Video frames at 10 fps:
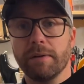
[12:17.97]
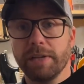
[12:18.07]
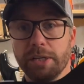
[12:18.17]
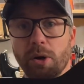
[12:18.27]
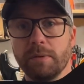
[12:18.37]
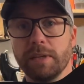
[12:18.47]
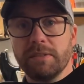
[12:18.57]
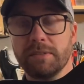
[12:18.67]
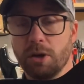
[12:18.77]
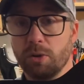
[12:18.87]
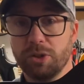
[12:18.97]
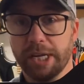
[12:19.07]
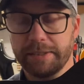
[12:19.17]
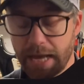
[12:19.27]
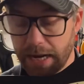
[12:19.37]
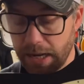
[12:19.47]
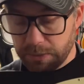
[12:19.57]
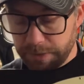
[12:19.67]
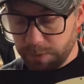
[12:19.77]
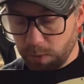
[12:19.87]
video on this. Go check that out
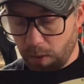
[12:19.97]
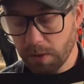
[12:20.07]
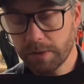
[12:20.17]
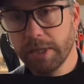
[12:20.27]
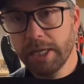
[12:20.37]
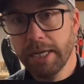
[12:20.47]
if you want.